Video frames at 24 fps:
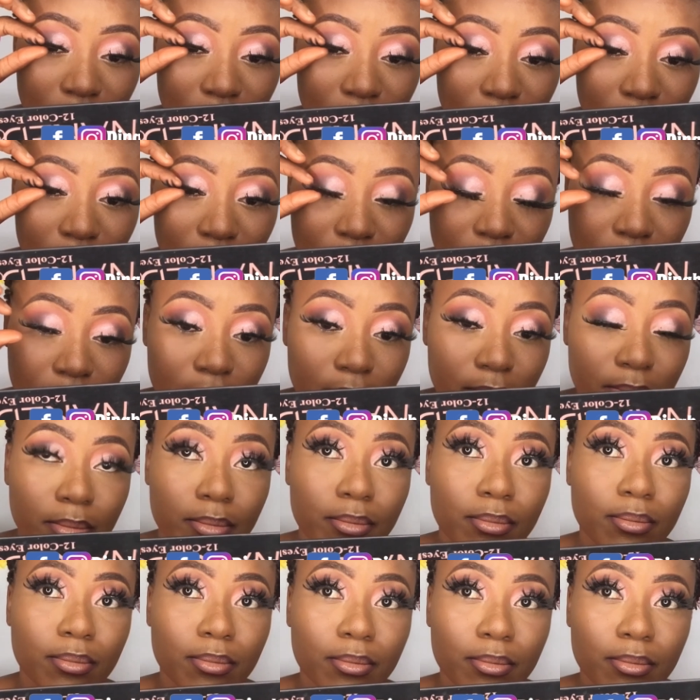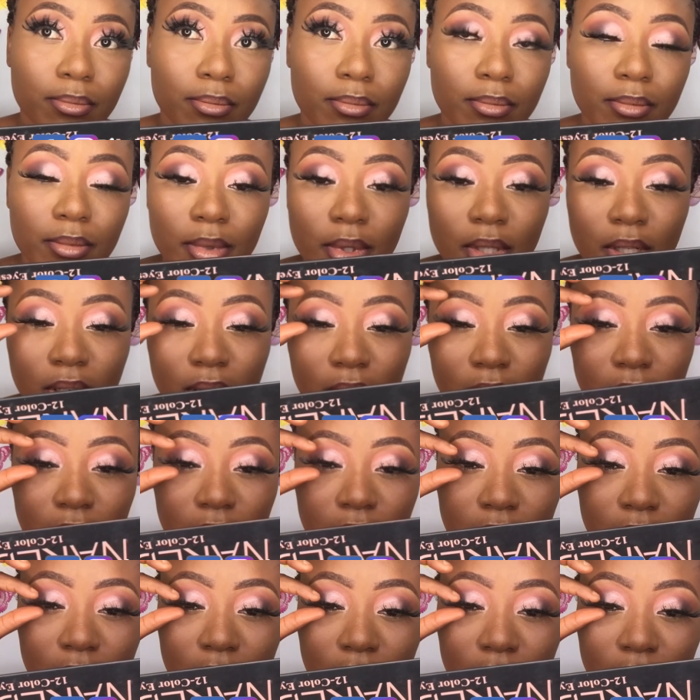friends as well.
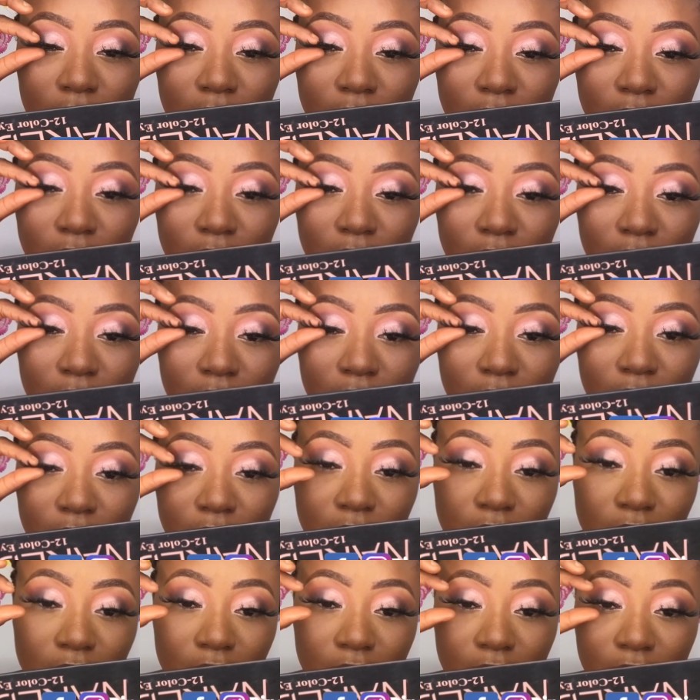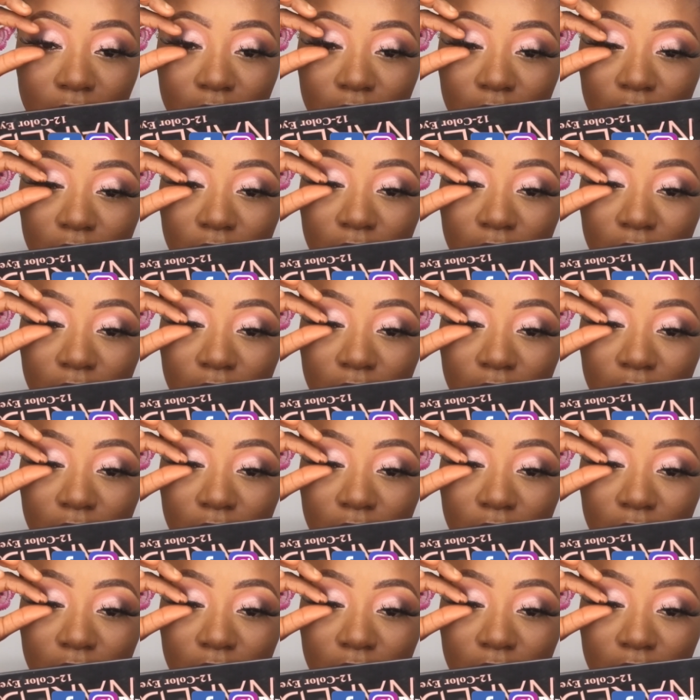I would apply